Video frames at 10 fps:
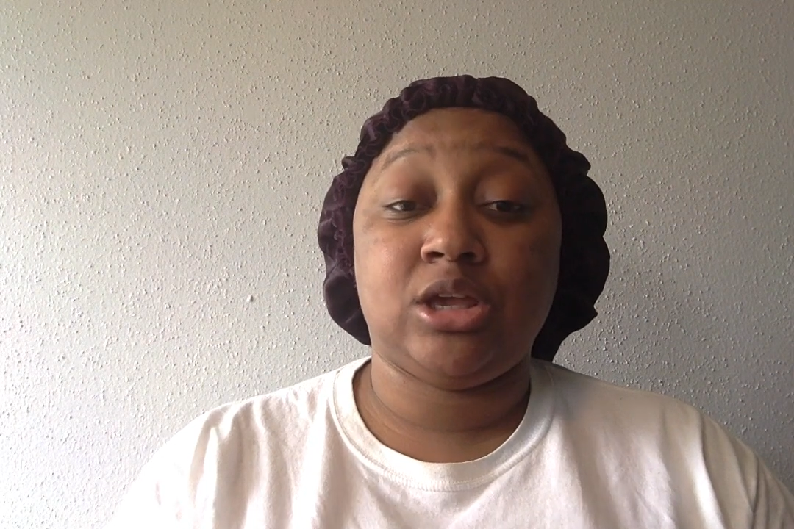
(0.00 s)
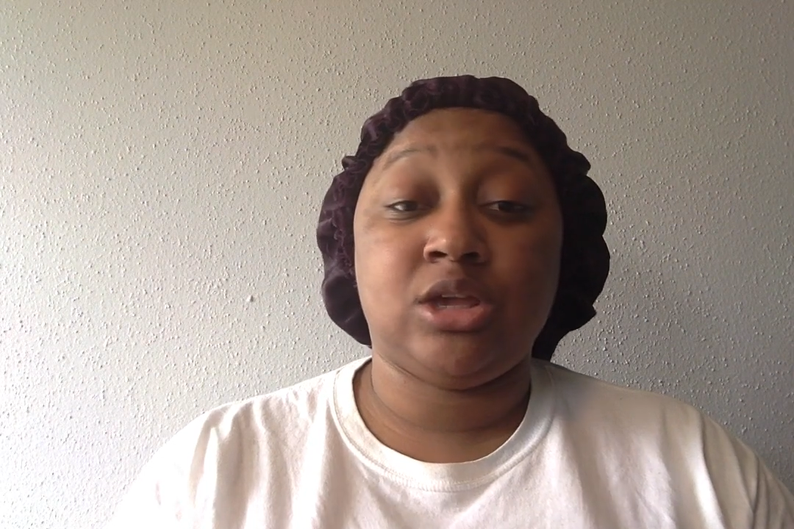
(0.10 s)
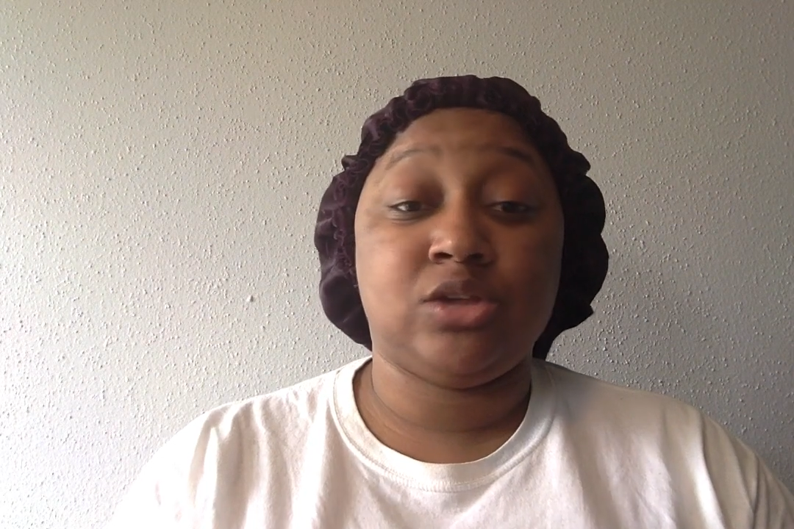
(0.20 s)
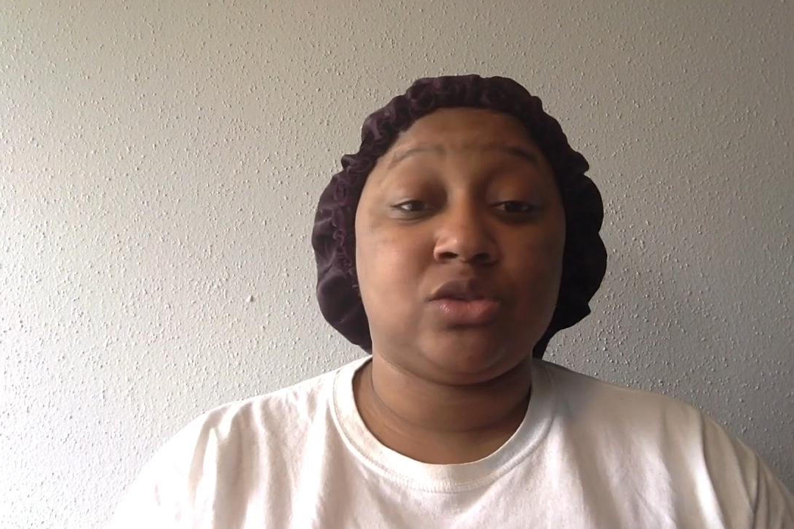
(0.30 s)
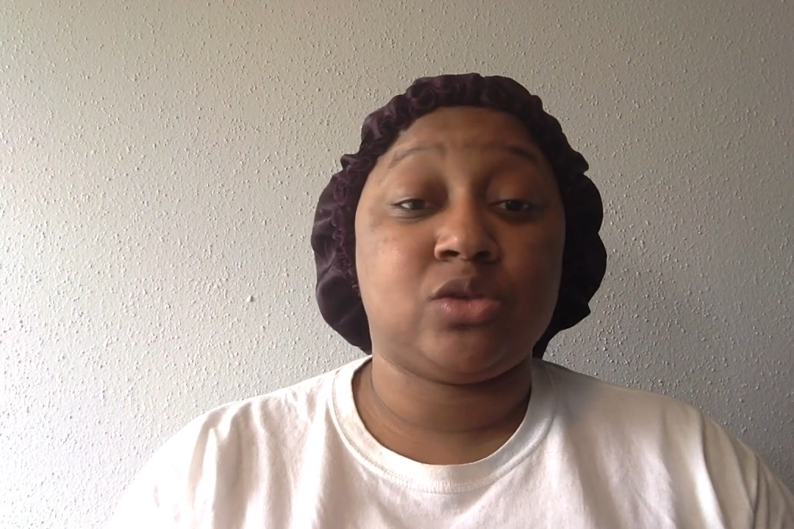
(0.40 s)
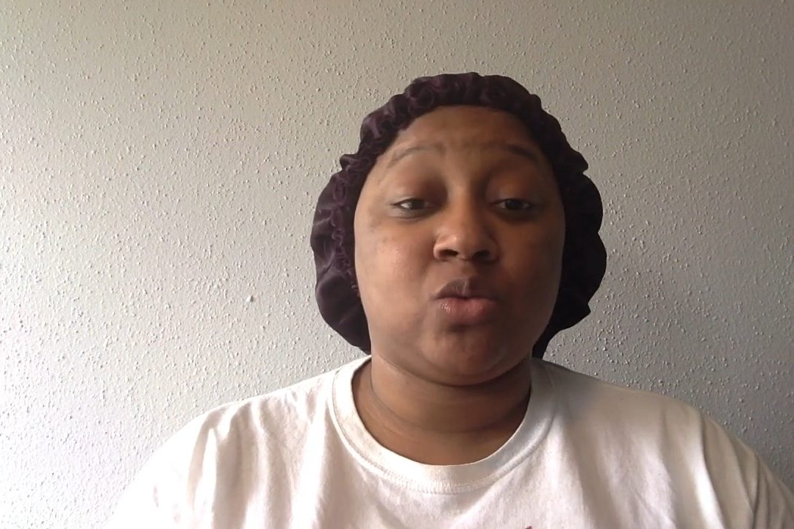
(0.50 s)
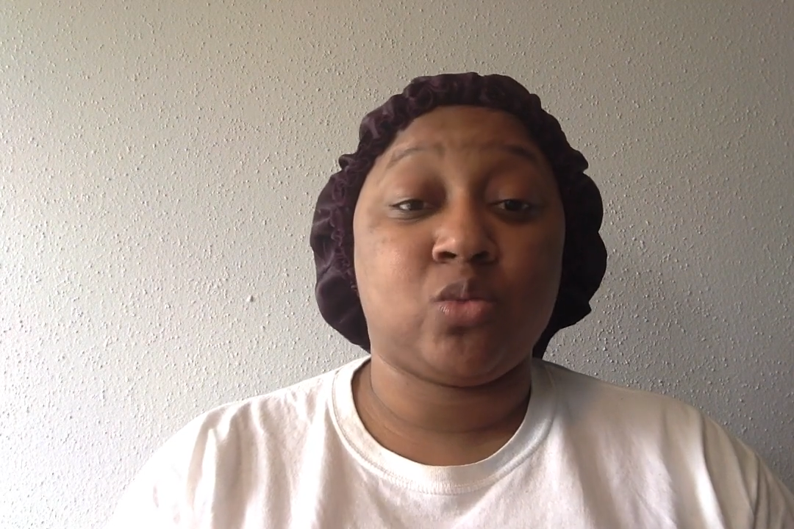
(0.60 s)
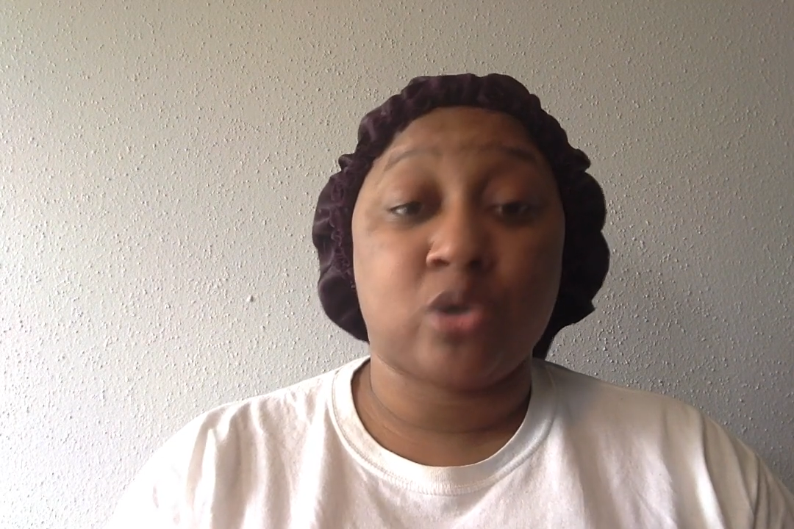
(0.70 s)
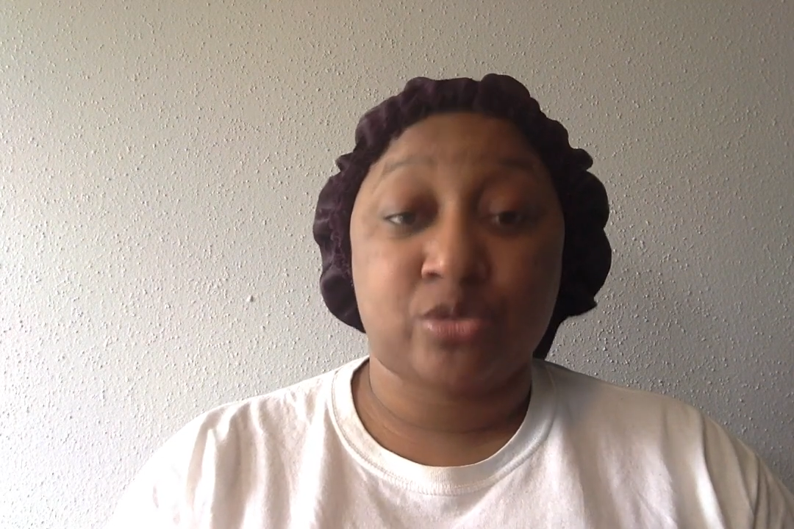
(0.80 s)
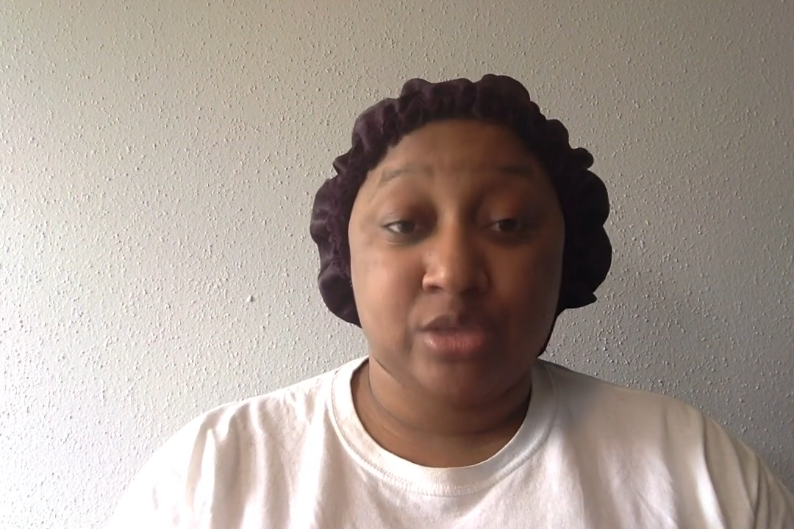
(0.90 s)
is
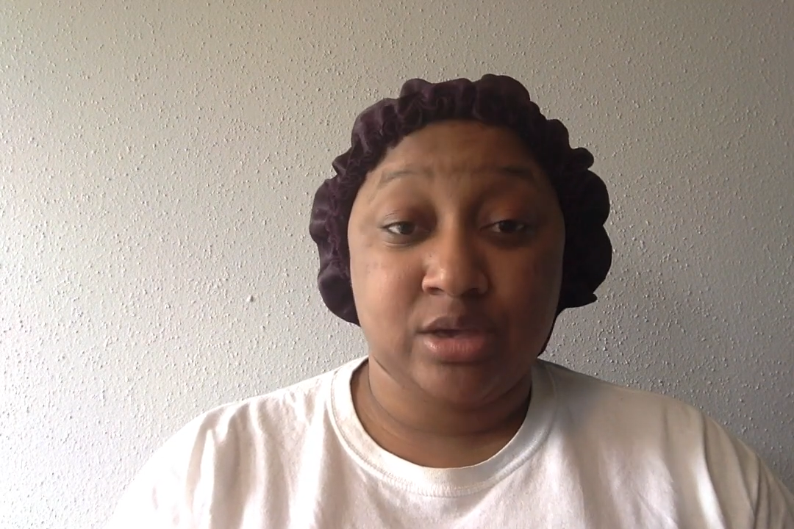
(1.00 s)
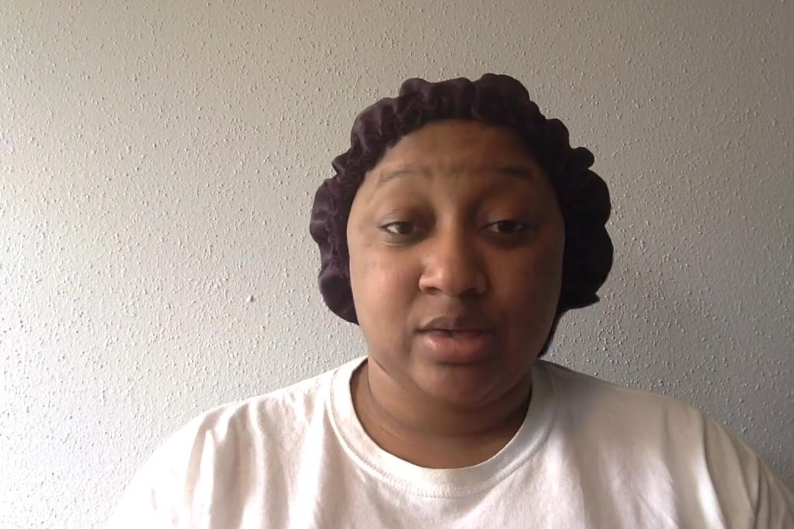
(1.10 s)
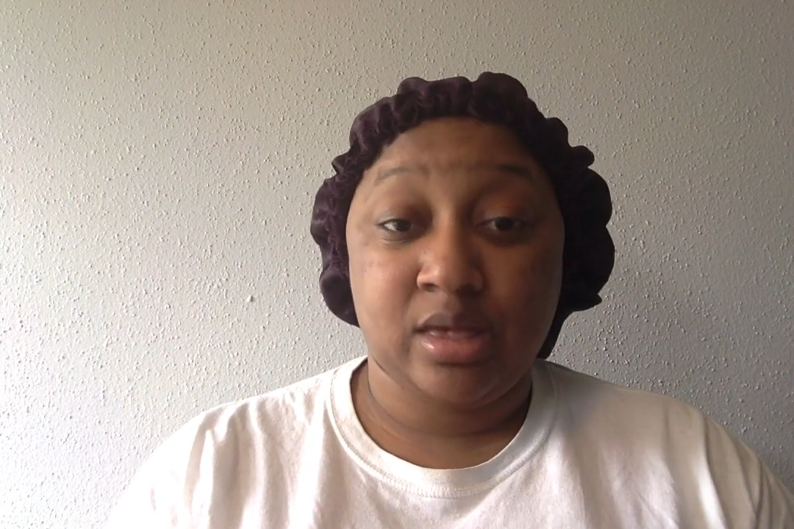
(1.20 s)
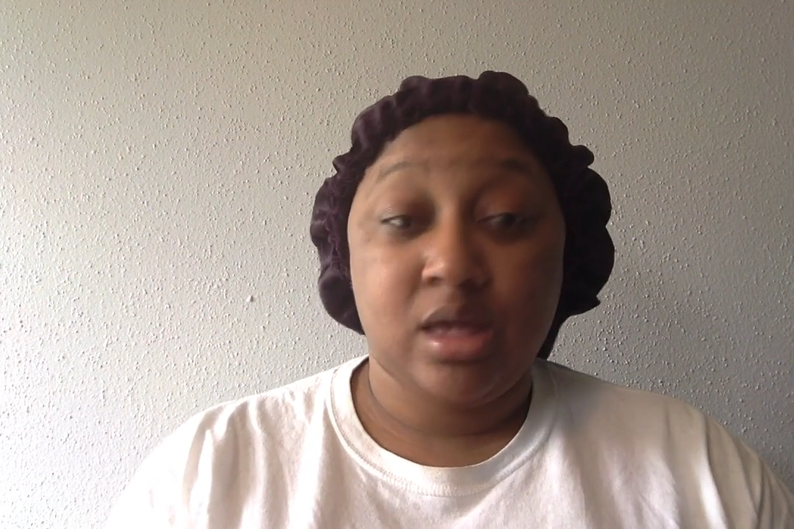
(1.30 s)
worth it.